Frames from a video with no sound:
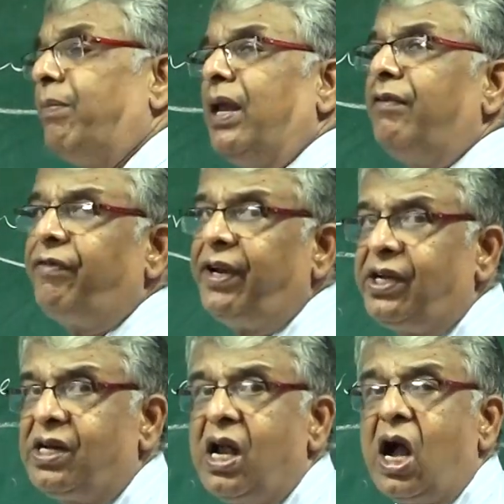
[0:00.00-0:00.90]

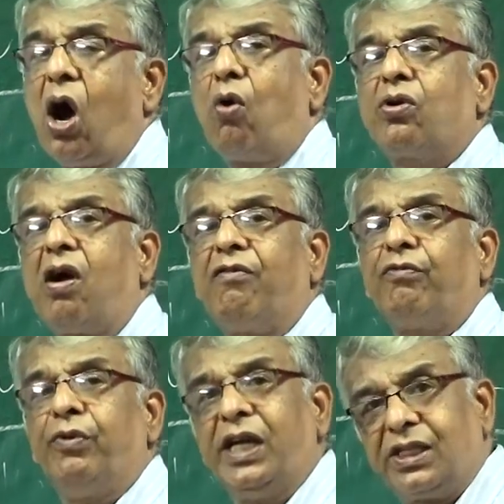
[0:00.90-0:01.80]
benefit out
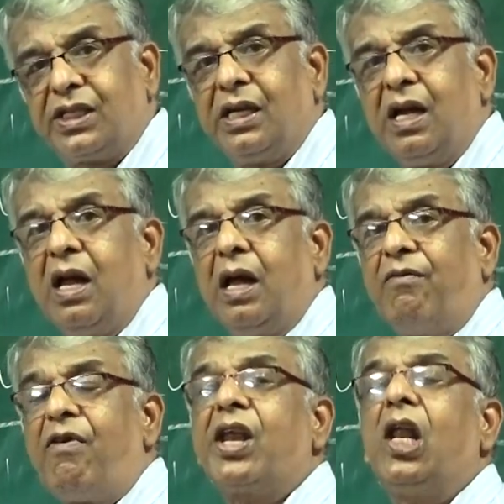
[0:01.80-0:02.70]
of which
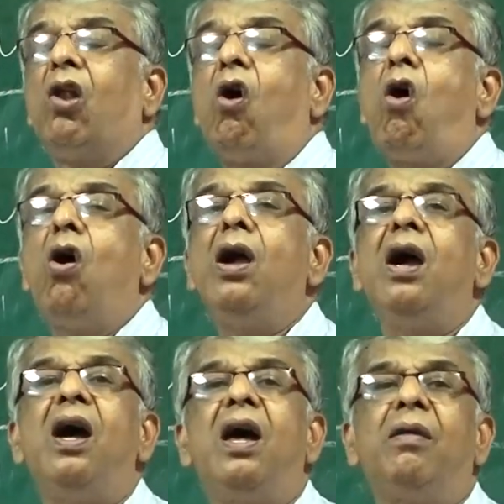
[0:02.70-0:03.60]
for a
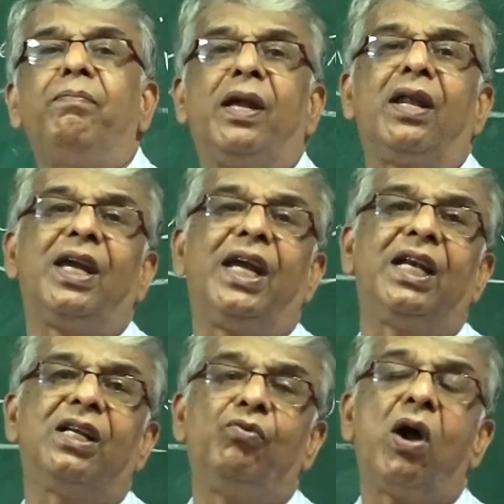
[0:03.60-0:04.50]
longer
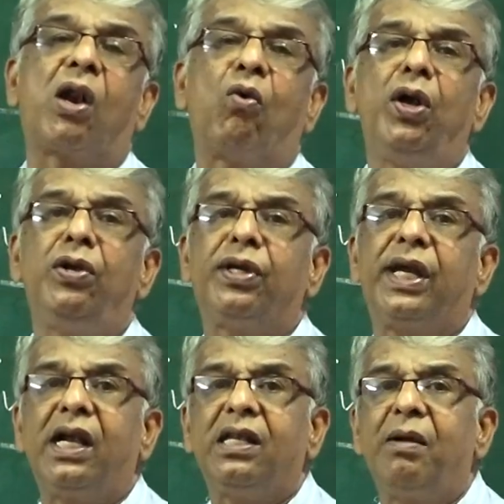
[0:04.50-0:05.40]
period. We are going to
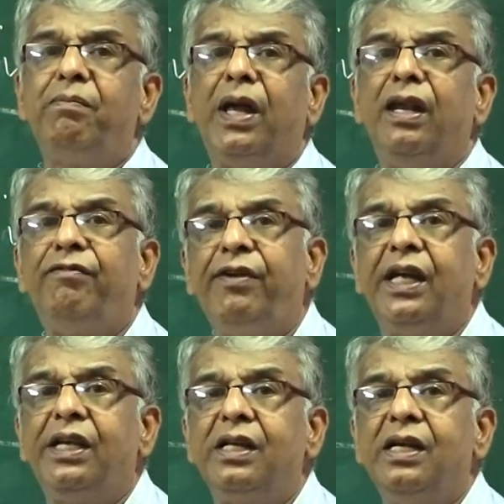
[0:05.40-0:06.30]
get the
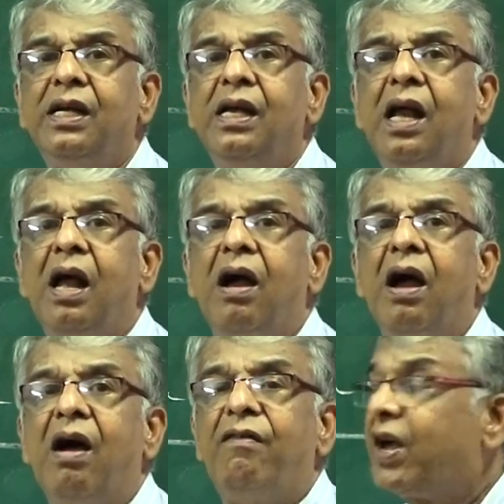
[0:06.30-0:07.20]
benefit
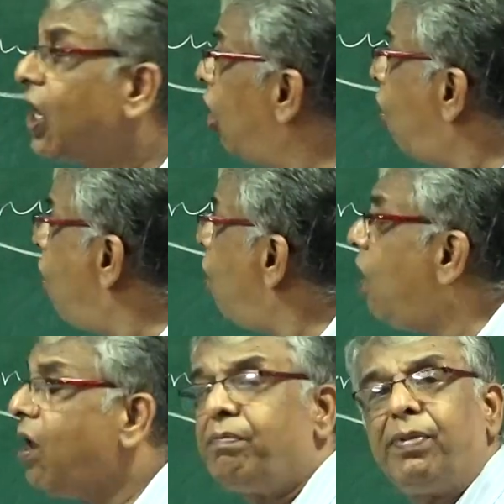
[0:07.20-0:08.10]
for a
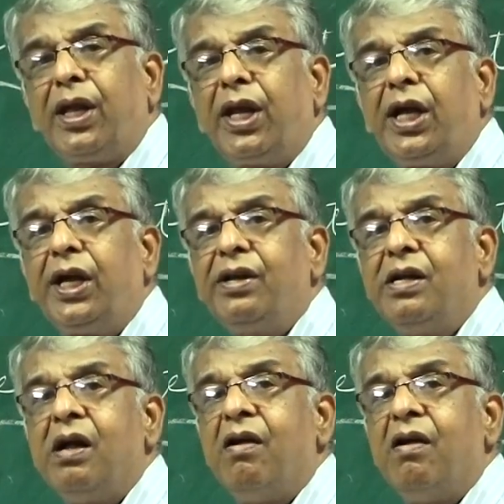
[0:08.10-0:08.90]
longer period